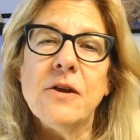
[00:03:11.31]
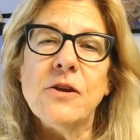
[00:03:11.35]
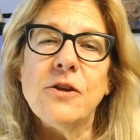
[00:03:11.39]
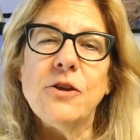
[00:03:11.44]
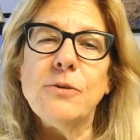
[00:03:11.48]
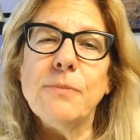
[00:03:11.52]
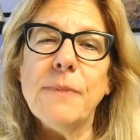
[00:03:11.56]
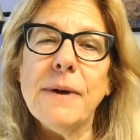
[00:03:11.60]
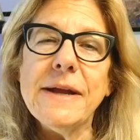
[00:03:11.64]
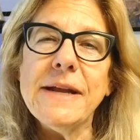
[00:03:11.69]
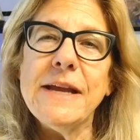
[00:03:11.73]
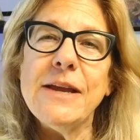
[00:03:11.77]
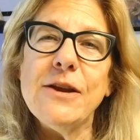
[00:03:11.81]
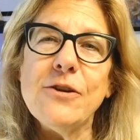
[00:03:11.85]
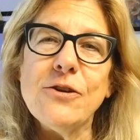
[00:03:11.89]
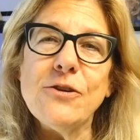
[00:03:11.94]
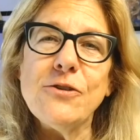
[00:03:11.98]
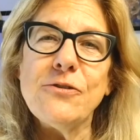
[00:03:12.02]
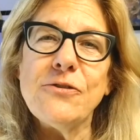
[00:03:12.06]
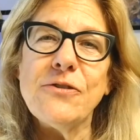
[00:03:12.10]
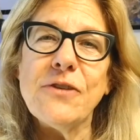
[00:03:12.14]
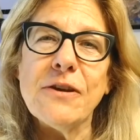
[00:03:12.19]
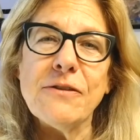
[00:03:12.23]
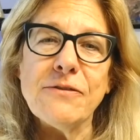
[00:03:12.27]
You might hear
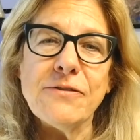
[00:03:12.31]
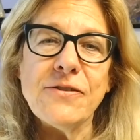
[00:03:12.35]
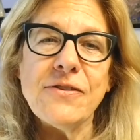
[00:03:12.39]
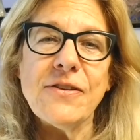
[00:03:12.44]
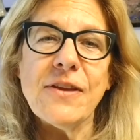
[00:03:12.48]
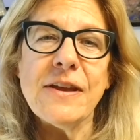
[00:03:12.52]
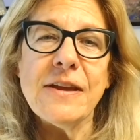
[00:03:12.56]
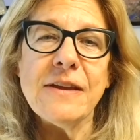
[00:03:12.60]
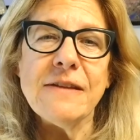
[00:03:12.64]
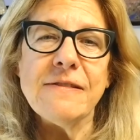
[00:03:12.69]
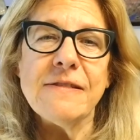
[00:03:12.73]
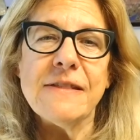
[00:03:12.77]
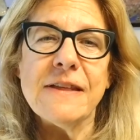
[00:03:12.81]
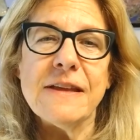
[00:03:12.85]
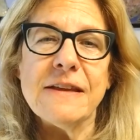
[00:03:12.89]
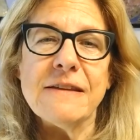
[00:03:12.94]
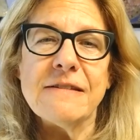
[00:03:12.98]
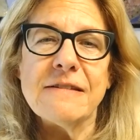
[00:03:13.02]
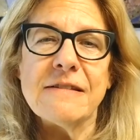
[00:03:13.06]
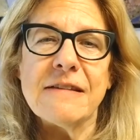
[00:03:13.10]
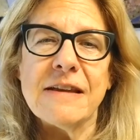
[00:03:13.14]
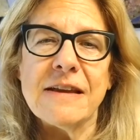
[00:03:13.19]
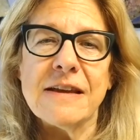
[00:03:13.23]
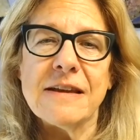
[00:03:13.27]
yourself saying
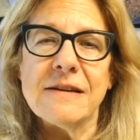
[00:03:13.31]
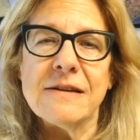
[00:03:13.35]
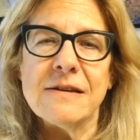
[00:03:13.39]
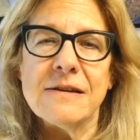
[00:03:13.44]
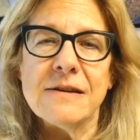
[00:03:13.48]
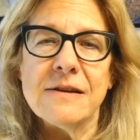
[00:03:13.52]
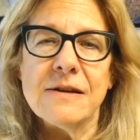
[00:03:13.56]
things like,